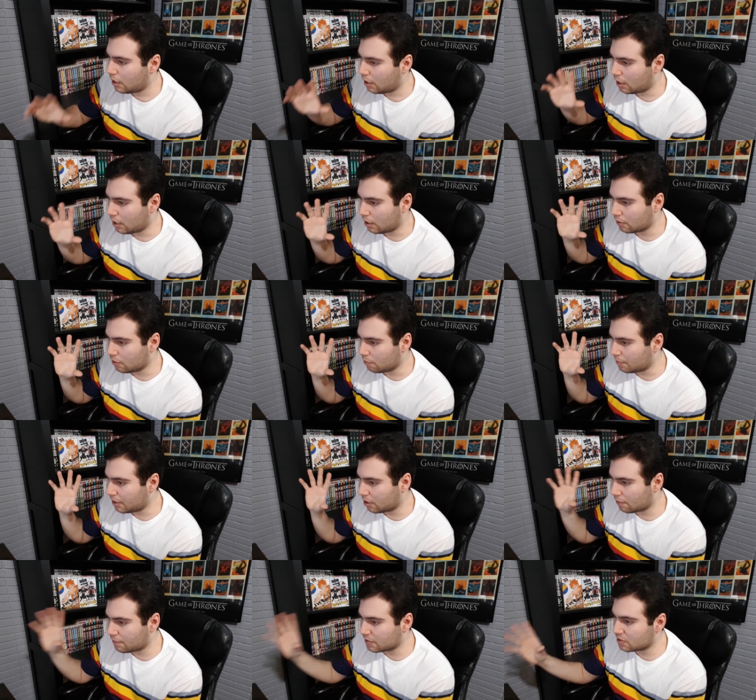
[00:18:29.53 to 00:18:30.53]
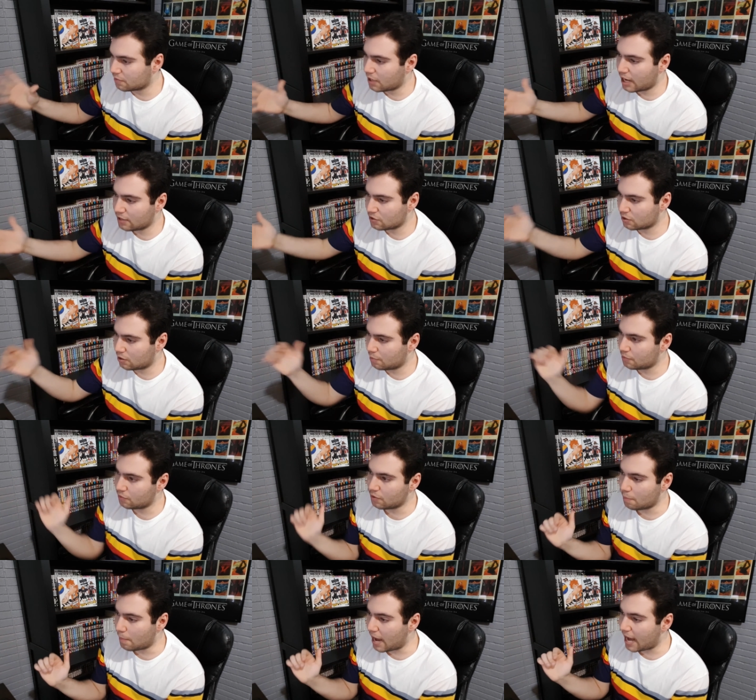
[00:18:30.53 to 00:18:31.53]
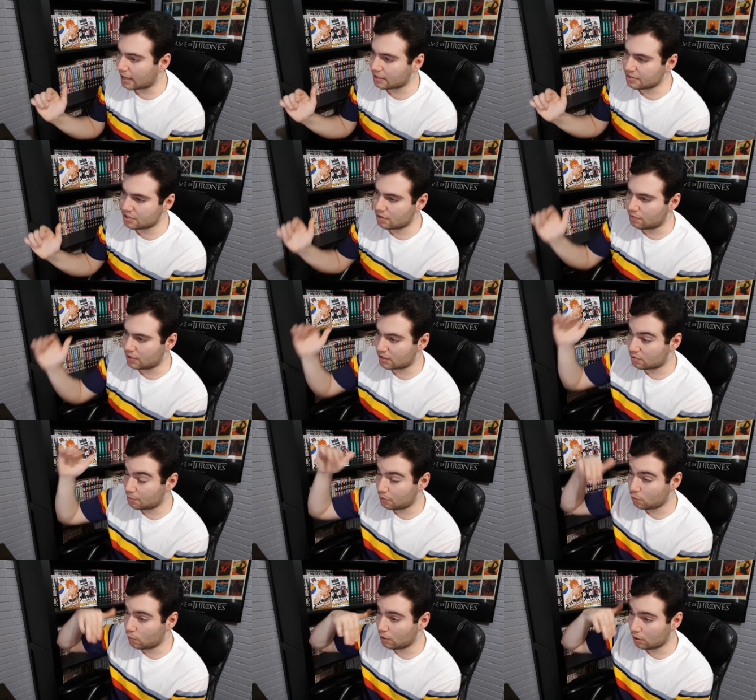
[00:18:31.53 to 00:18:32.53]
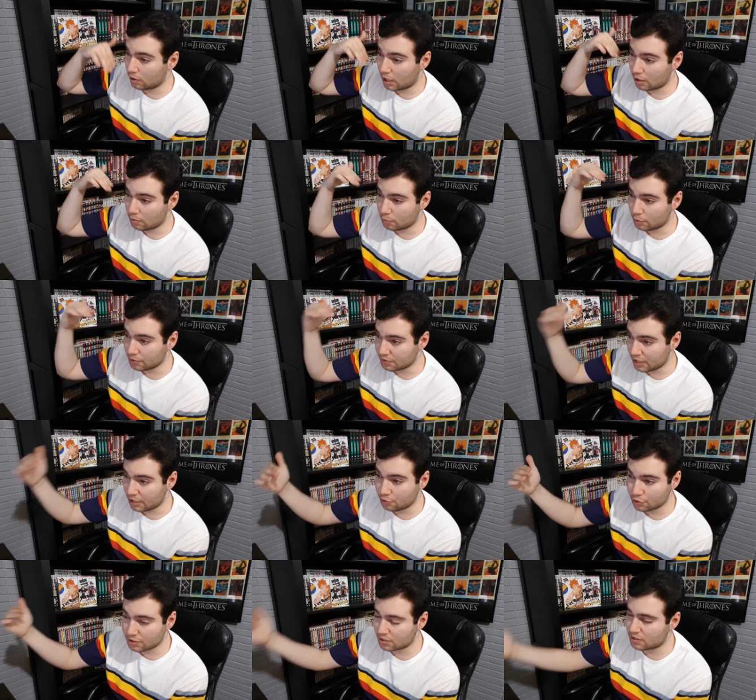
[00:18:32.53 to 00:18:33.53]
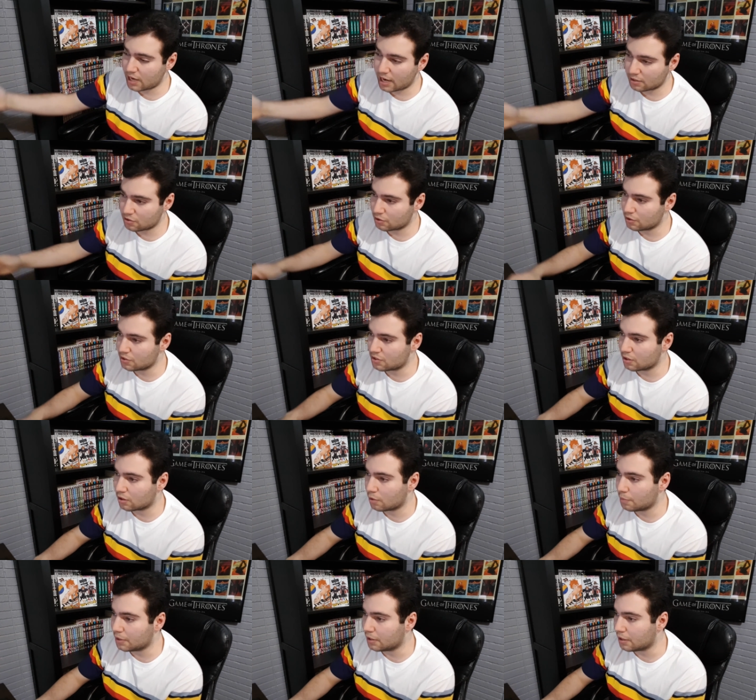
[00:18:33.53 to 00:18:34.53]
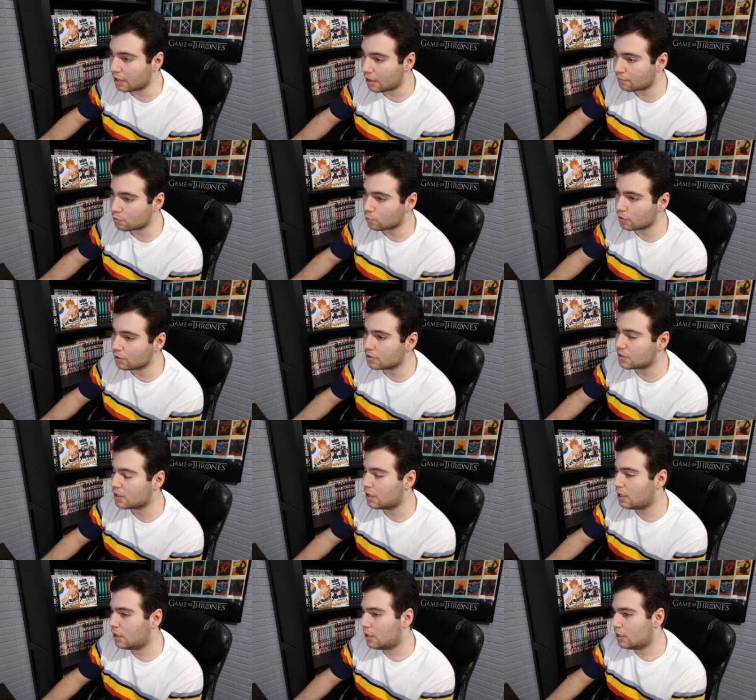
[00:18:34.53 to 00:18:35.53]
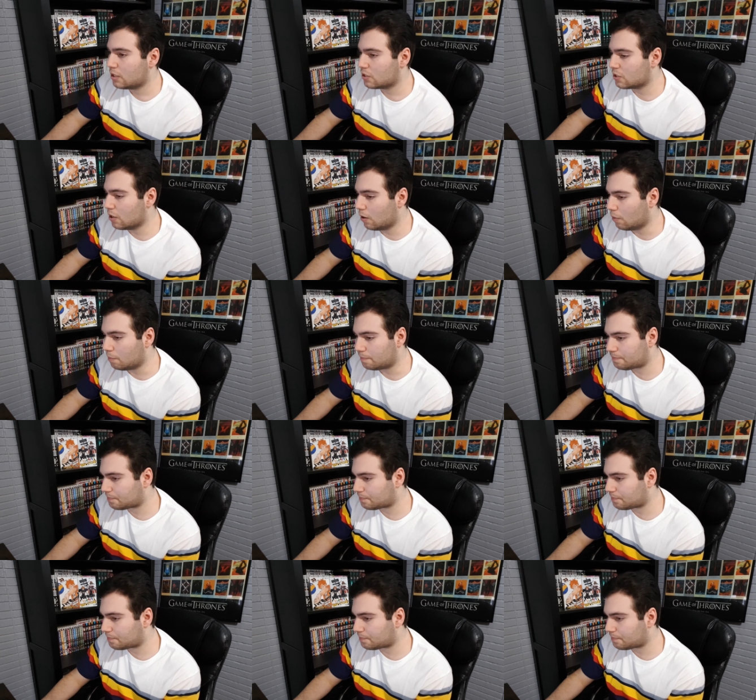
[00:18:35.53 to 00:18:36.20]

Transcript: Uh, their main offensive guys are coming from the back and stuff, and that's gonna be where a lot of more dangerous attacks are gonna start coming in afterwards. So